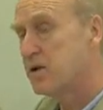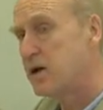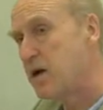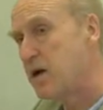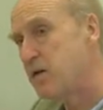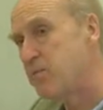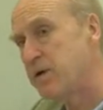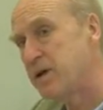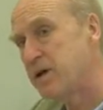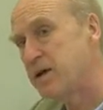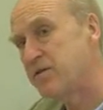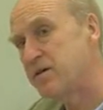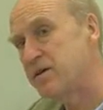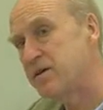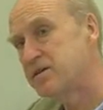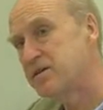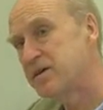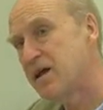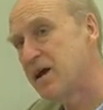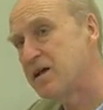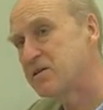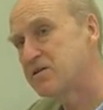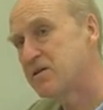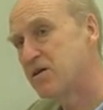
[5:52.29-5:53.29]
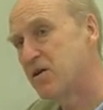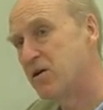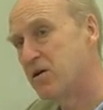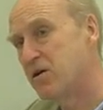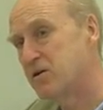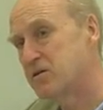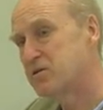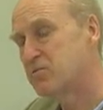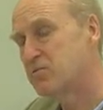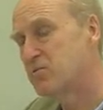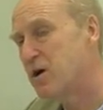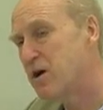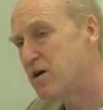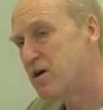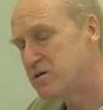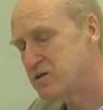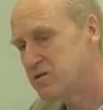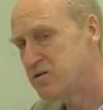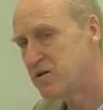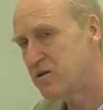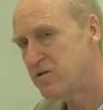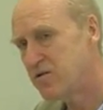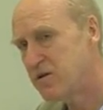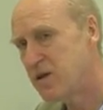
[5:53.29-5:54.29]
how big are these catalogues? Well,
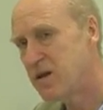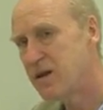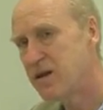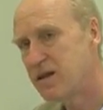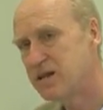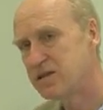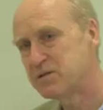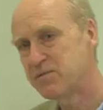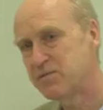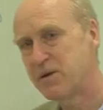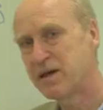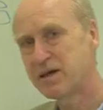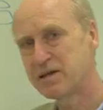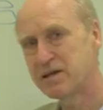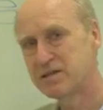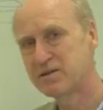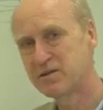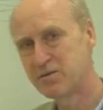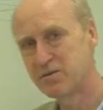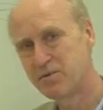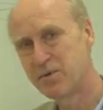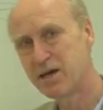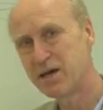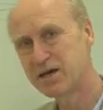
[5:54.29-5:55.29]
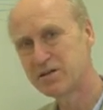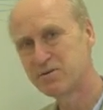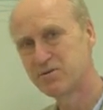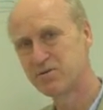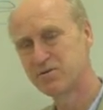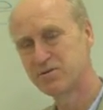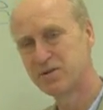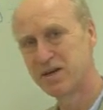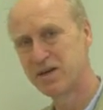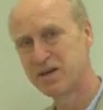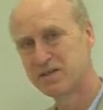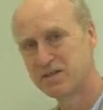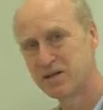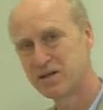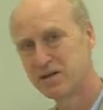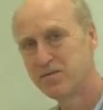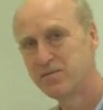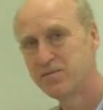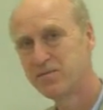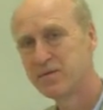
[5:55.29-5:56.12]
it's not nearly as big as the pixel data.